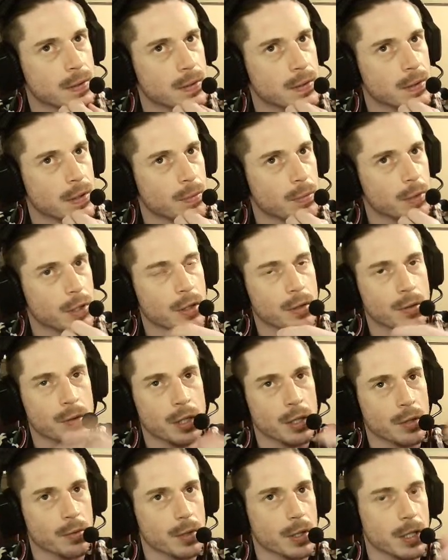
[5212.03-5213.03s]
And we don't
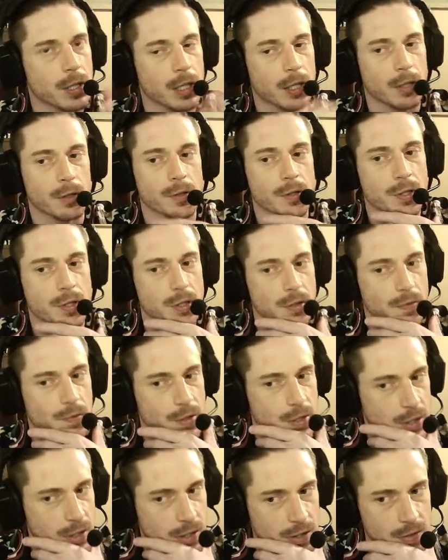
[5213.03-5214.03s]
need a reconnect on the server
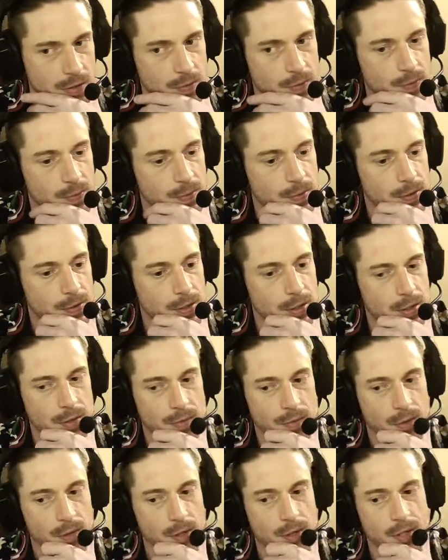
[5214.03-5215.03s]
side. As
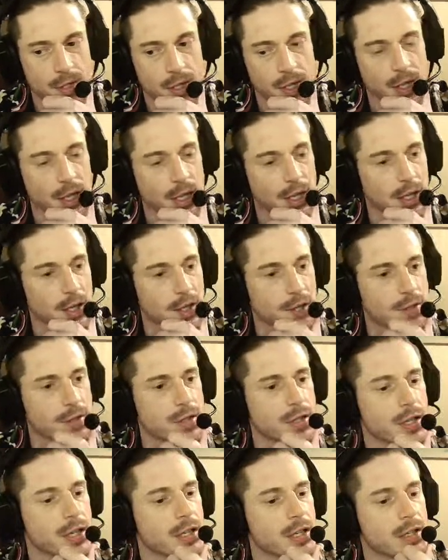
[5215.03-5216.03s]
far as, like, I can
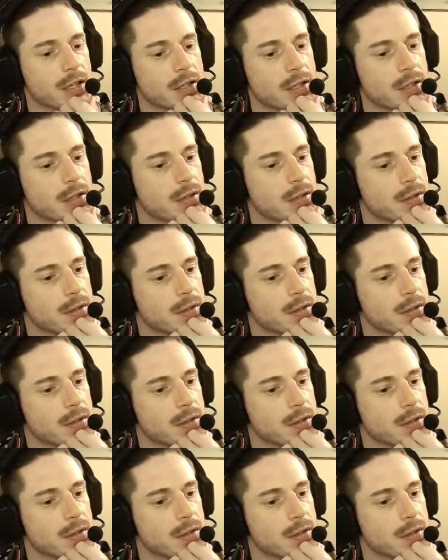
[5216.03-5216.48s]
understand this.